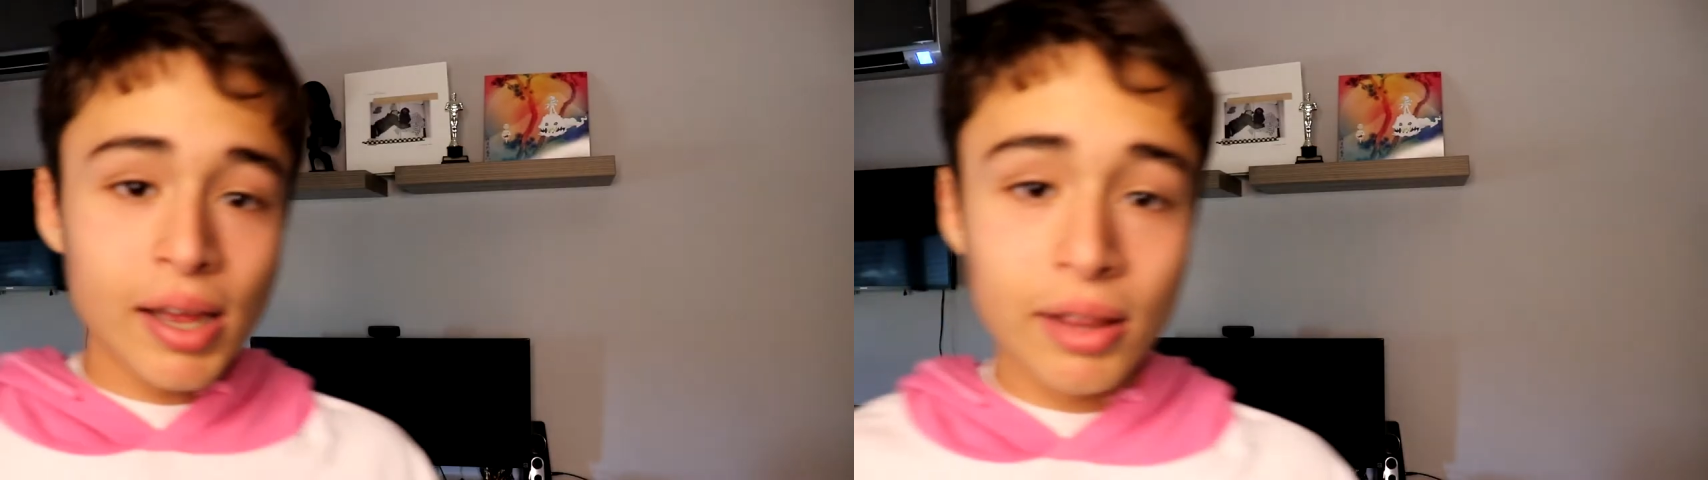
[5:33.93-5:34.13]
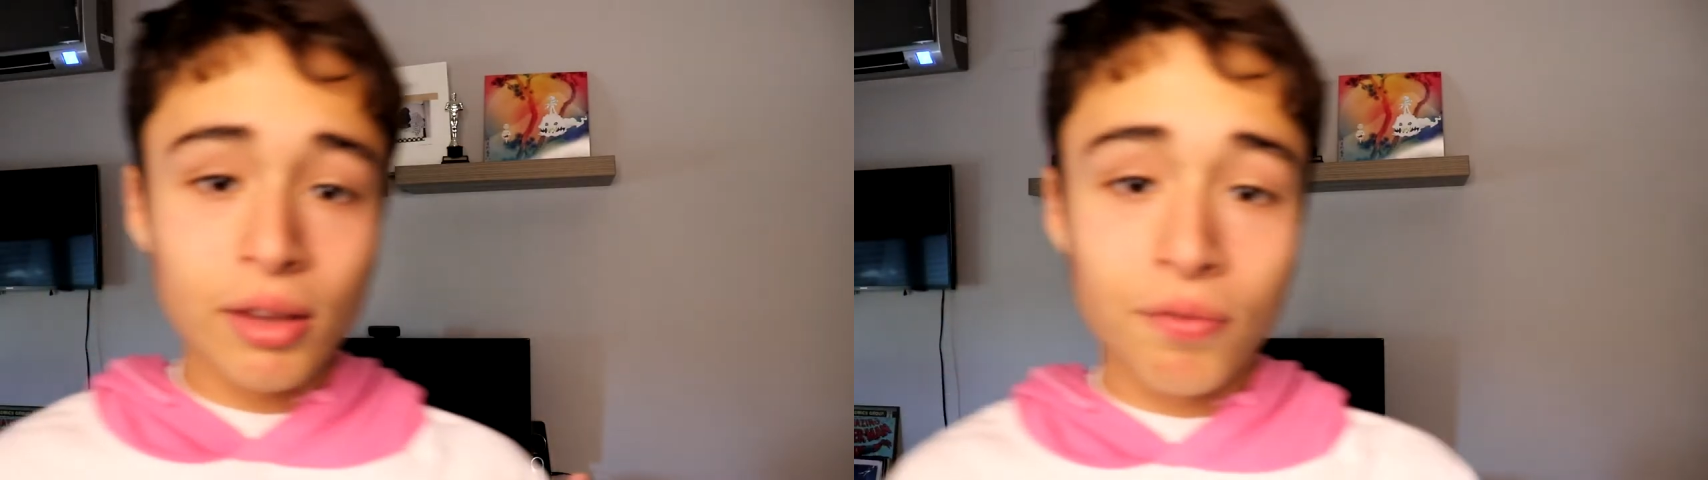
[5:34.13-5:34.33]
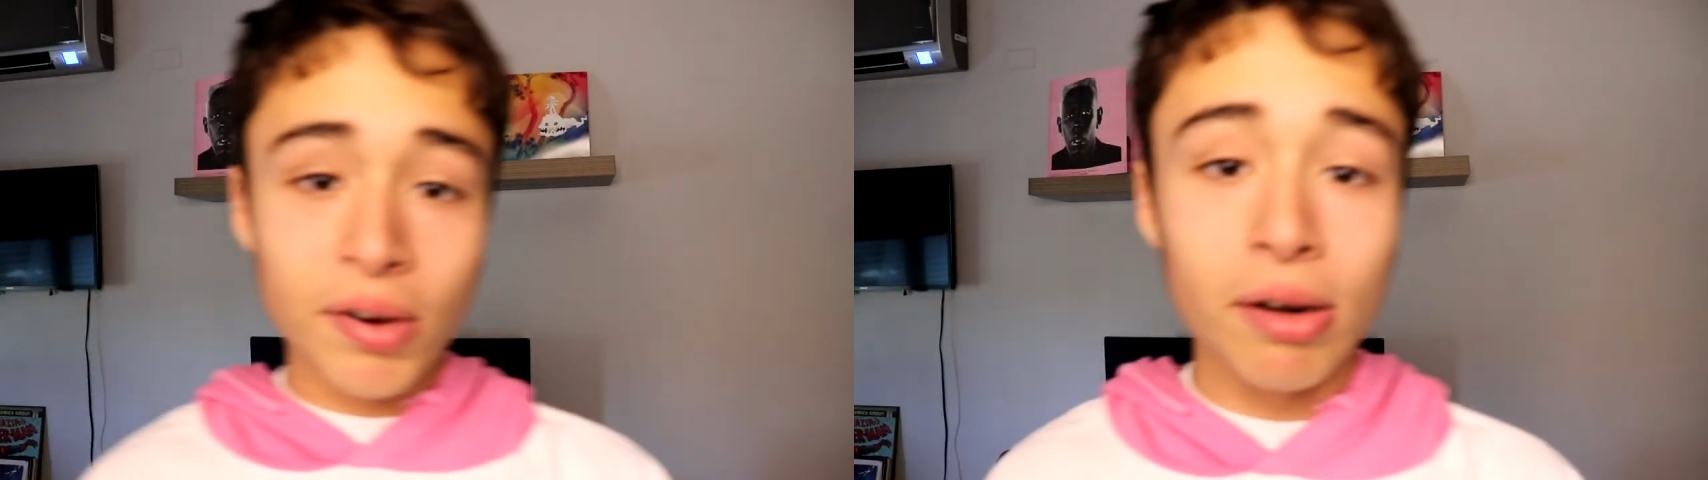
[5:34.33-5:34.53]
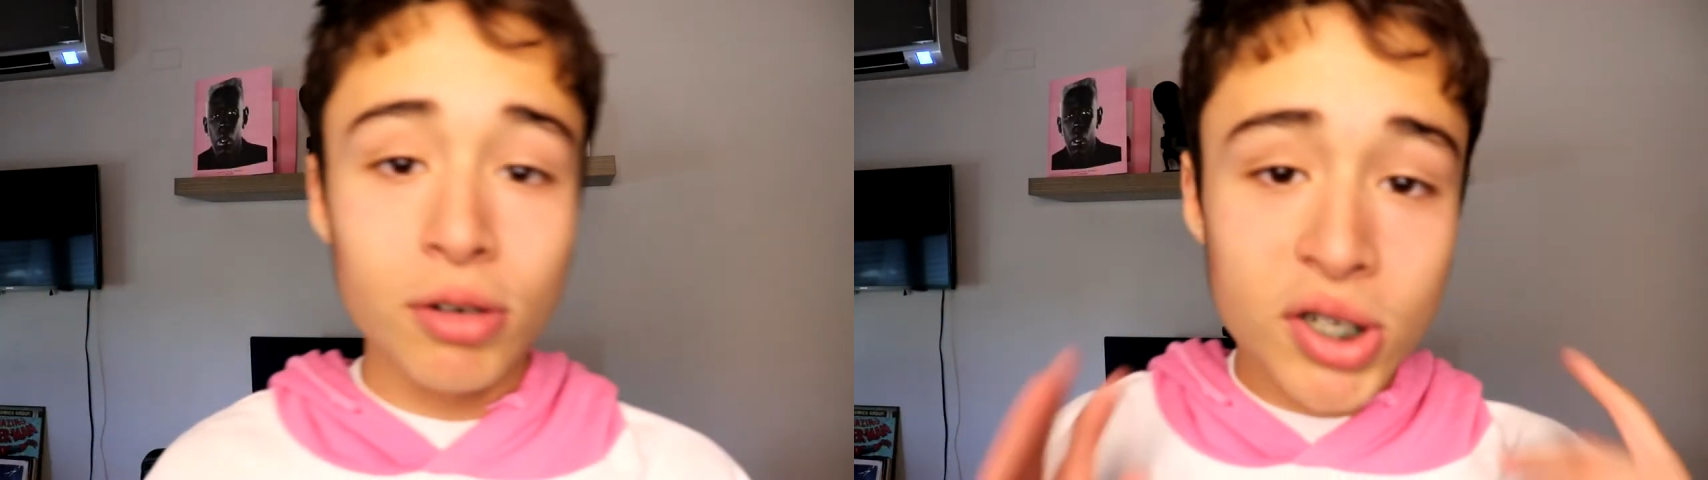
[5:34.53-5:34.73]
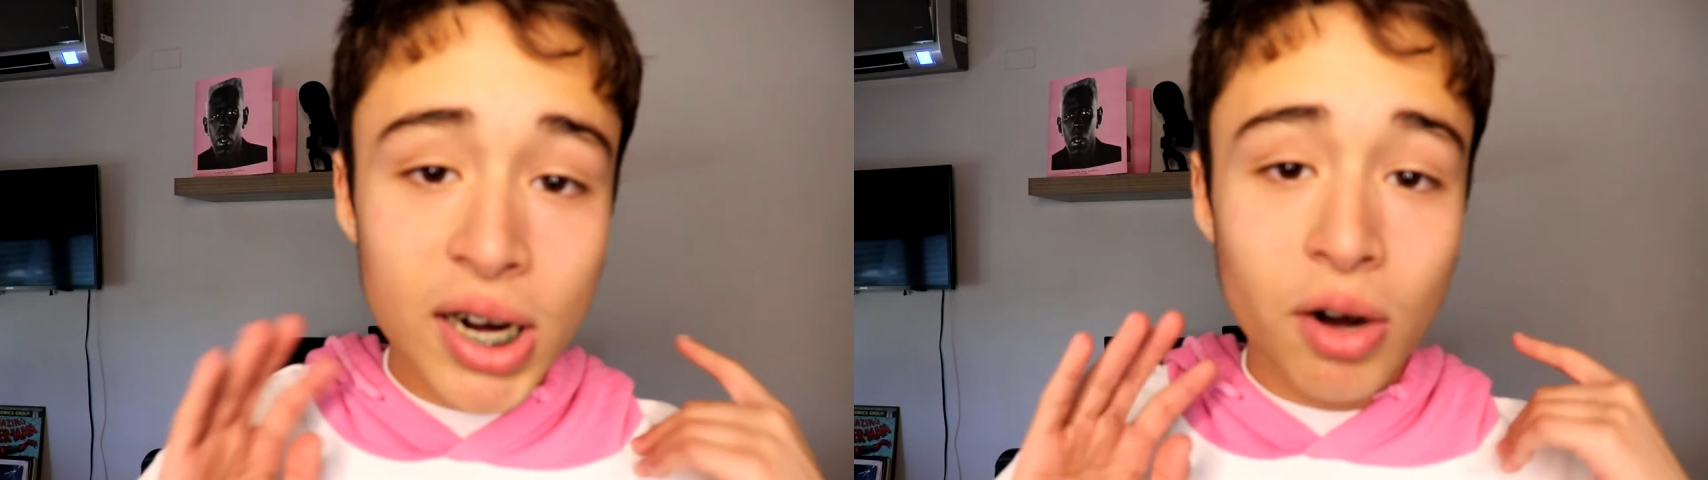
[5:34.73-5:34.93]
And the
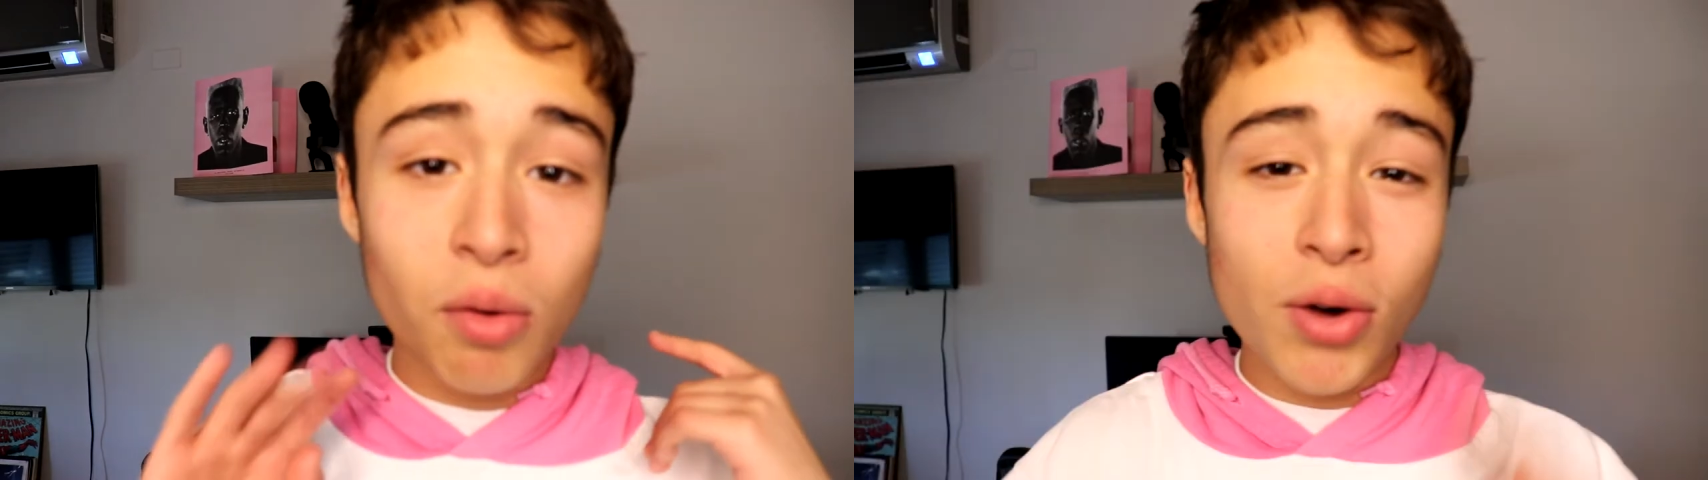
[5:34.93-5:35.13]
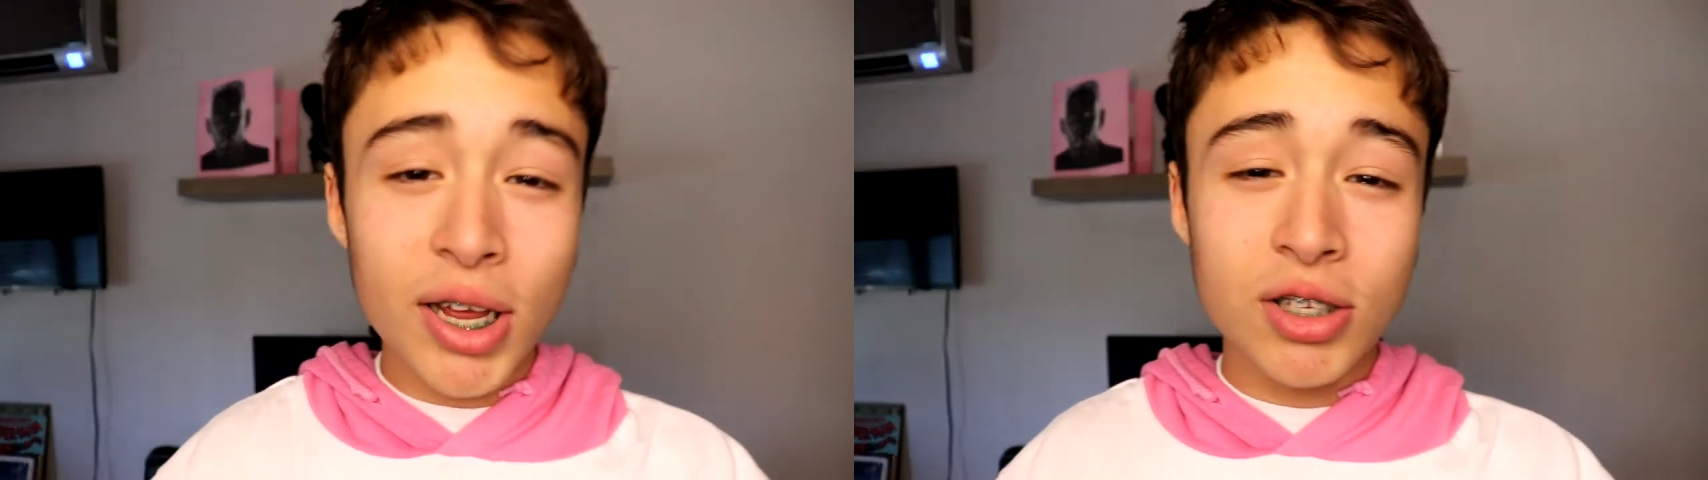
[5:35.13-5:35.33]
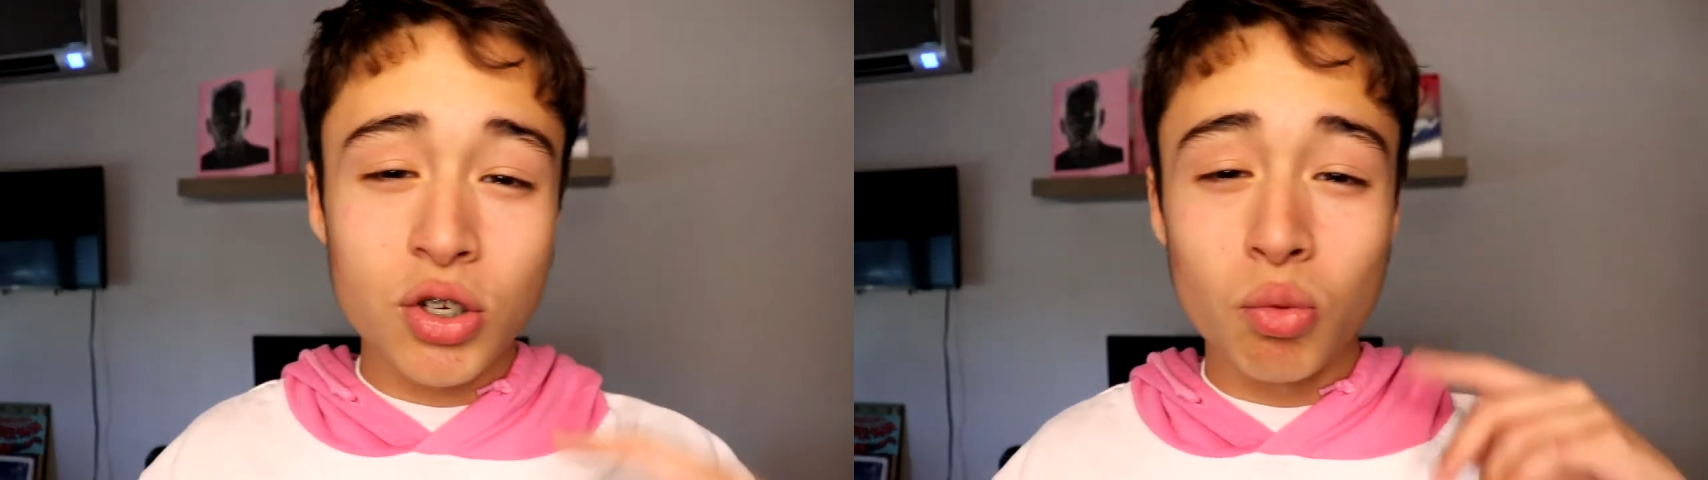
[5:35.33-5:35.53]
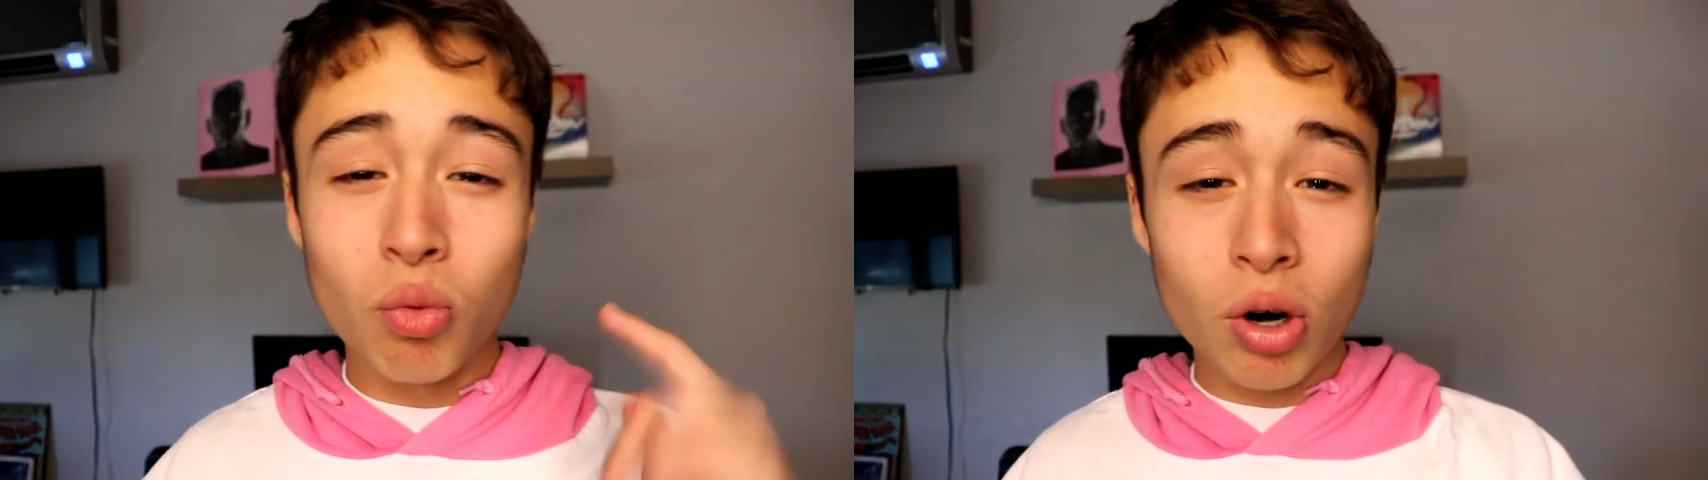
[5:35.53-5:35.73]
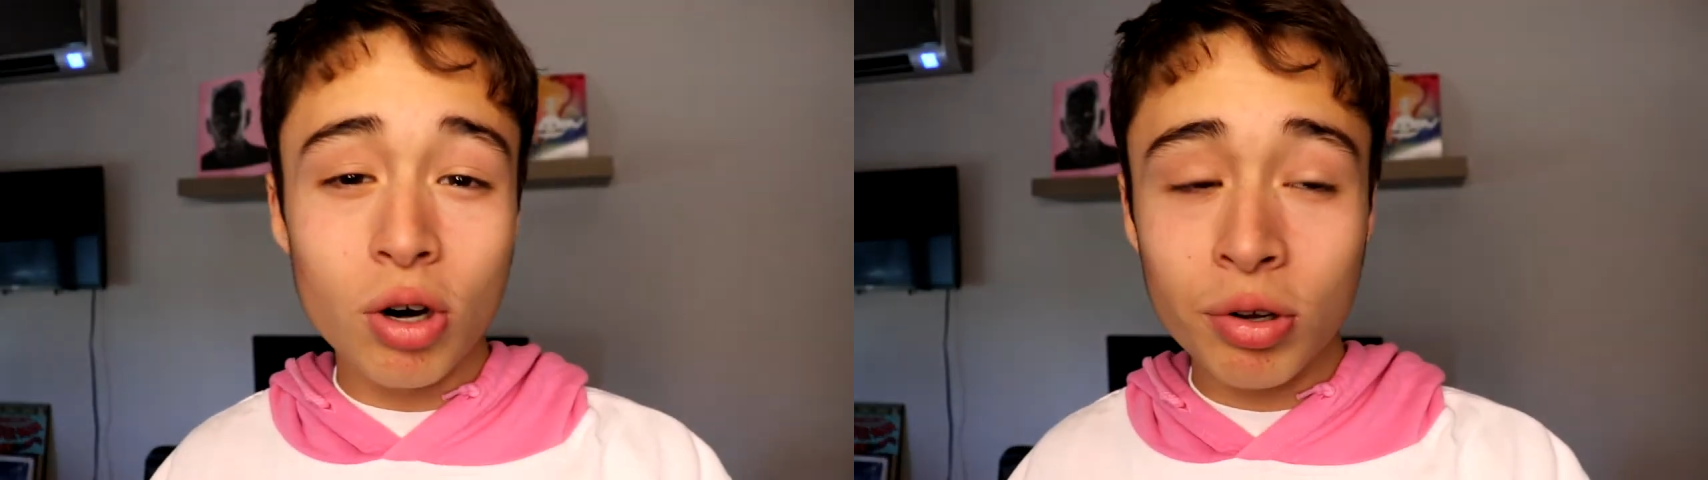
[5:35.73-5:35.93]
final track, Wayne's
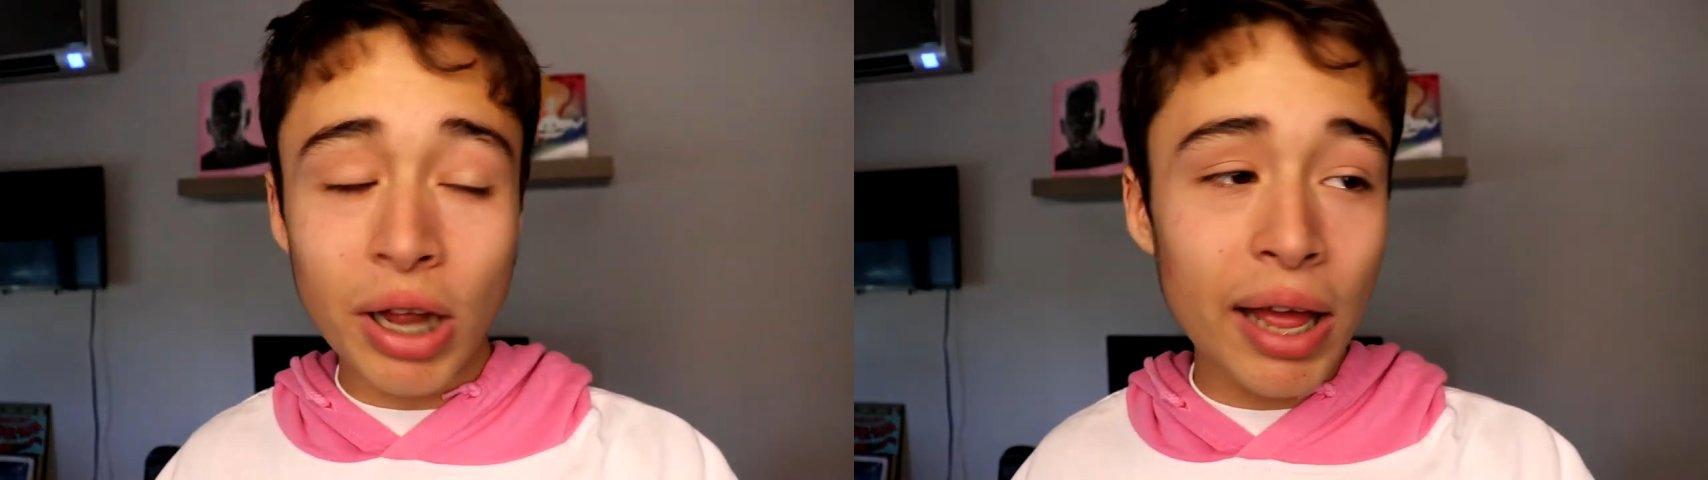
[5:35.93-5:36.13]
World,